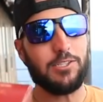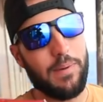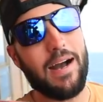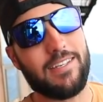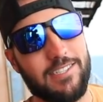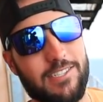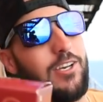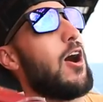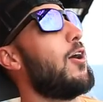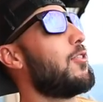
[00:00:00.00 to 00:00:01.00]
boxes
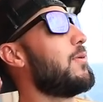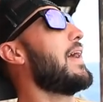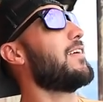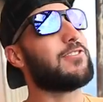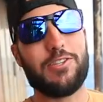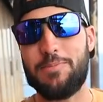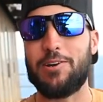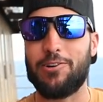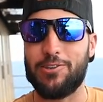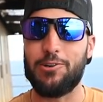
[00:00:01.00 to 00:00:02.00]
all the way out into the middle of the